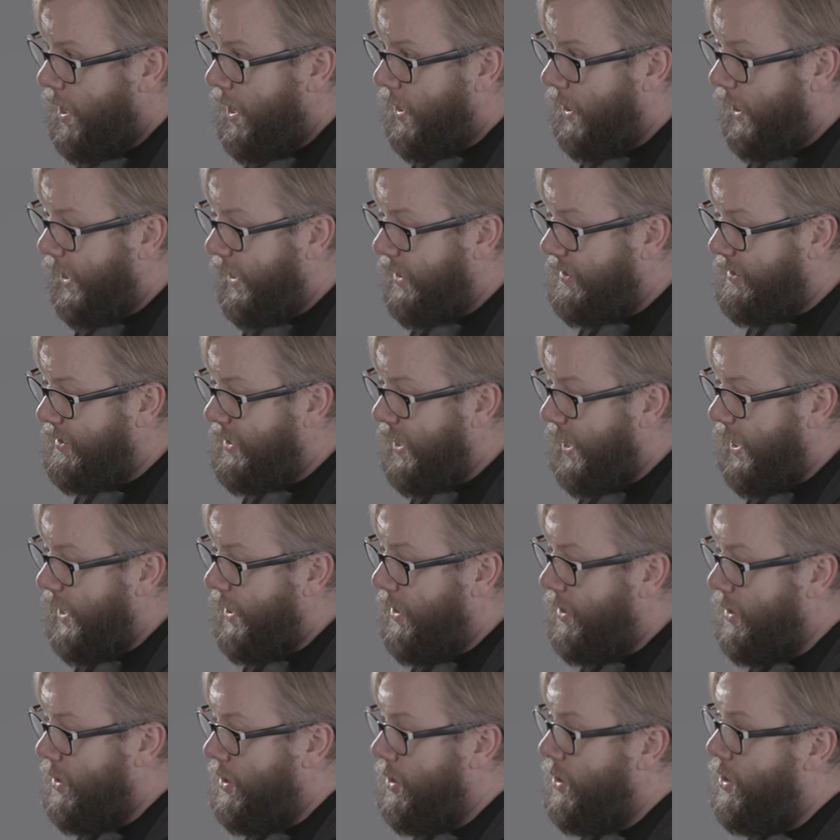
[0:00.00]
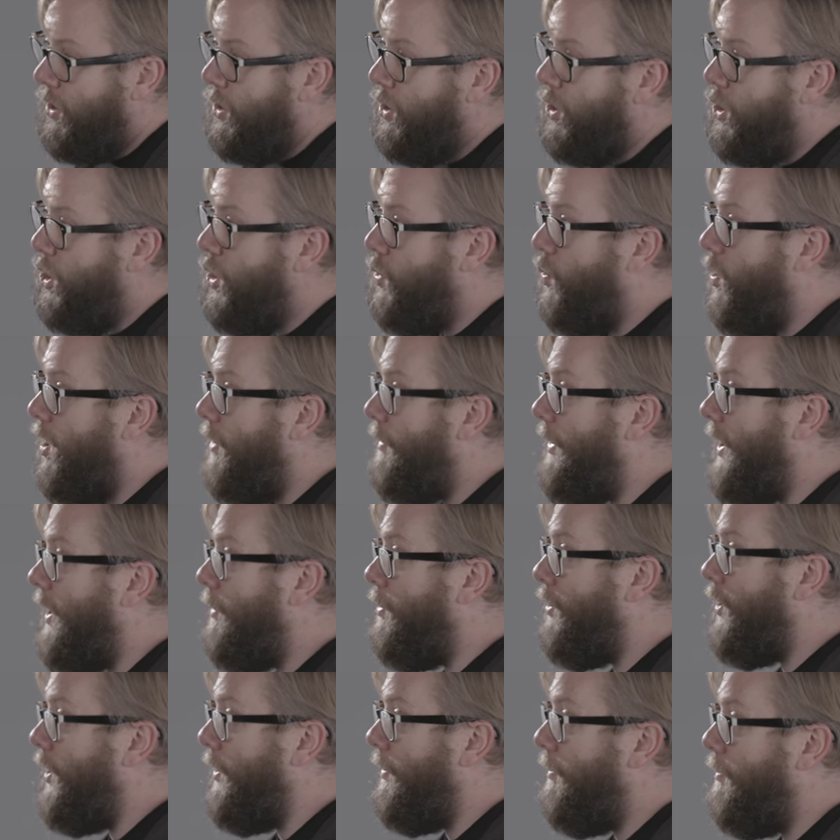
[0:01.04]
And like I said, you want to be
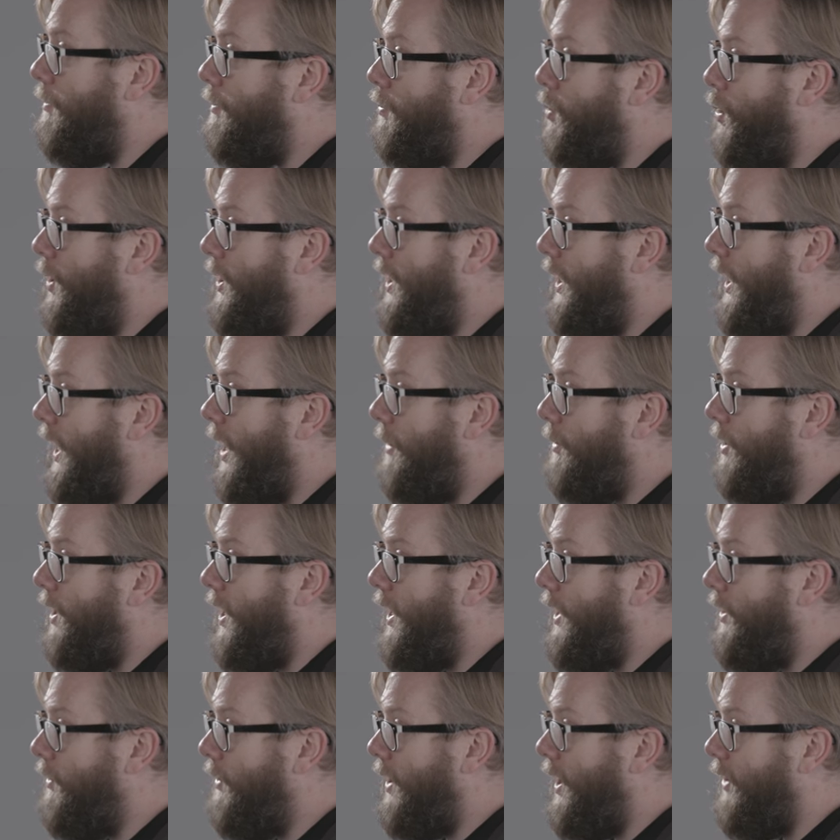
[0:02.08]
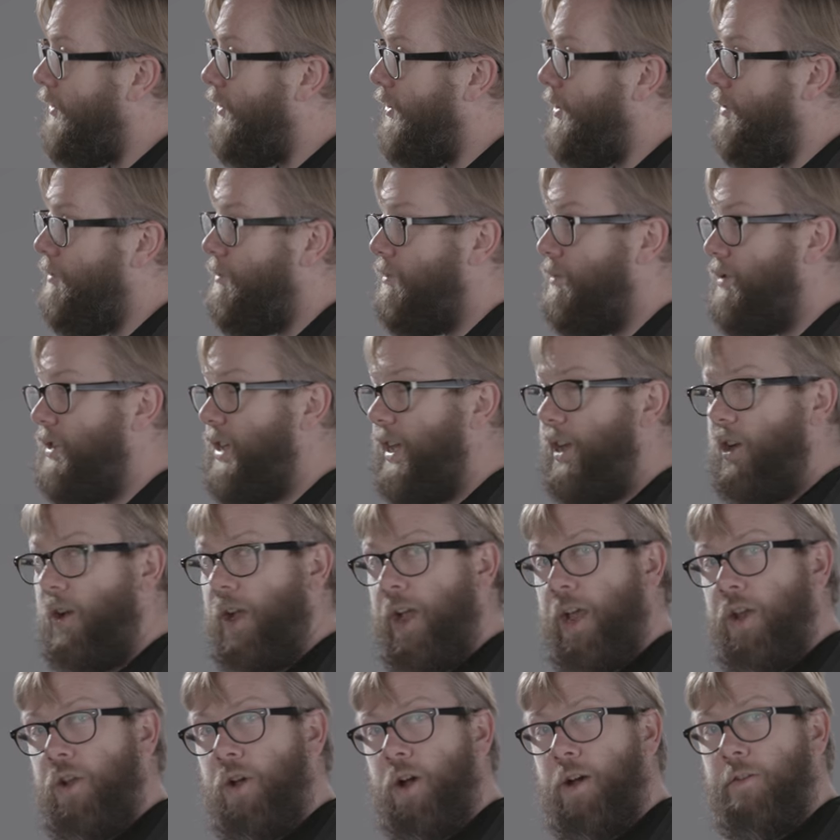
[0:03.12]
able to point the camera in any direction, take your
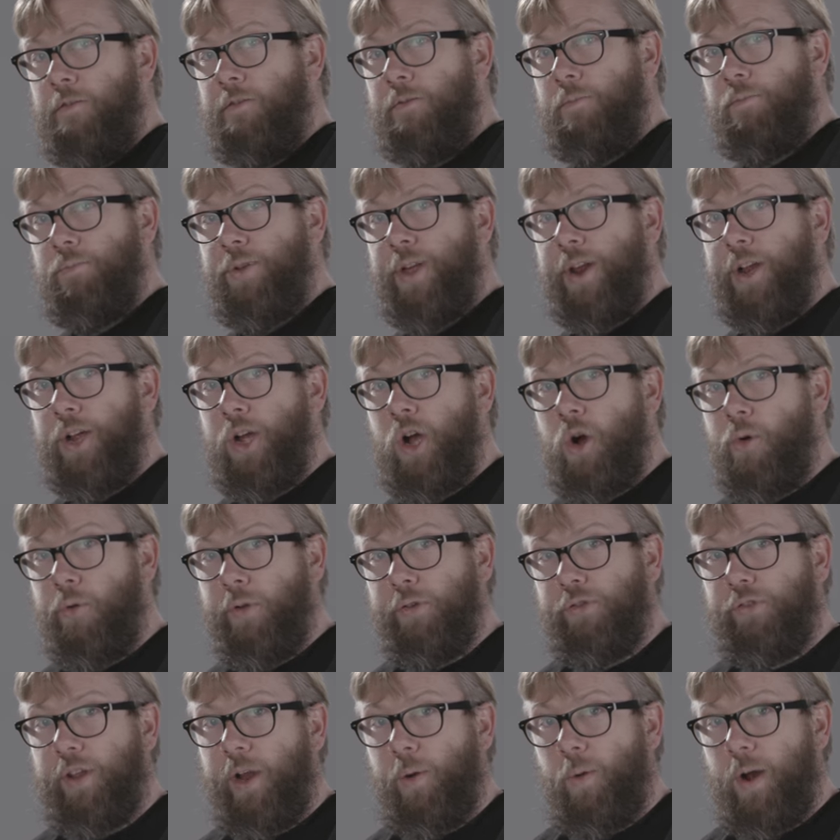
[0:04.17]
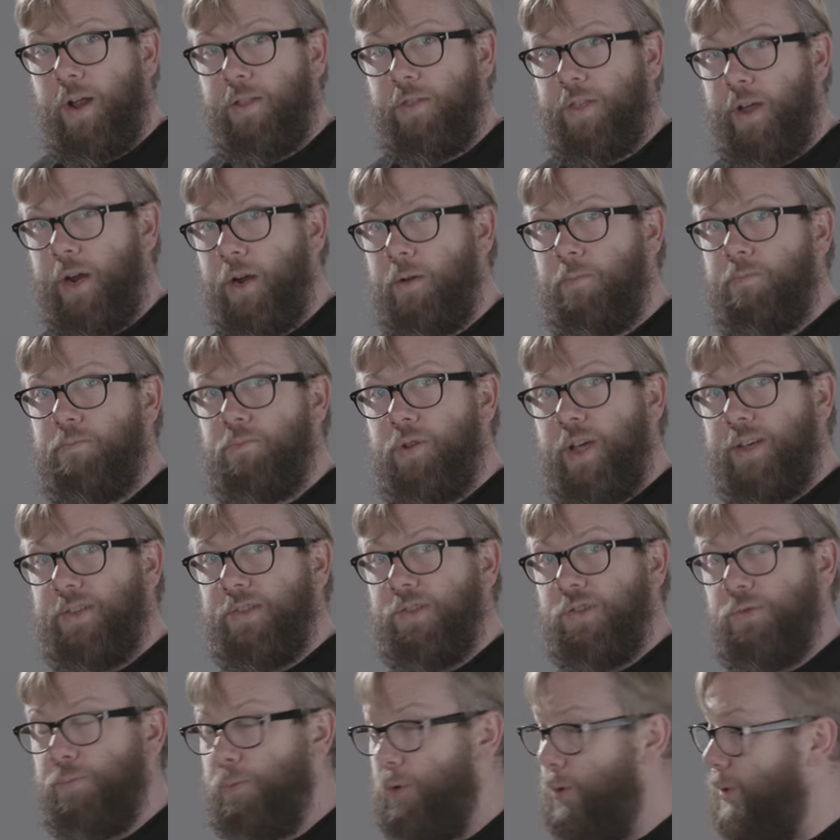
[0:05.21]
hand off, let it go, and it'll stay right there,
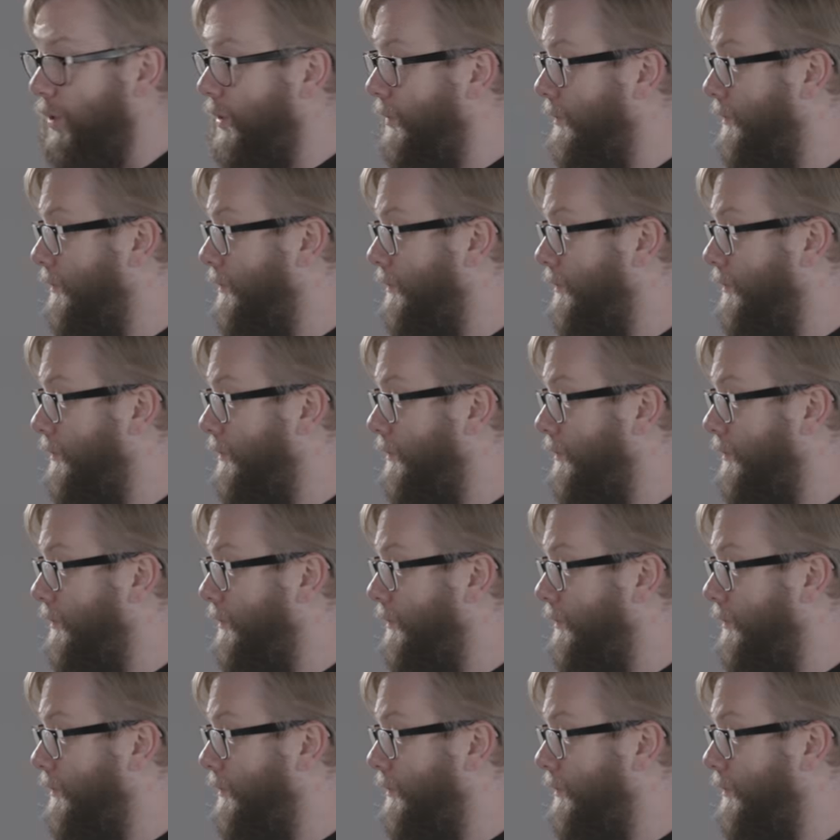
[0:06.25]
nice and smooth.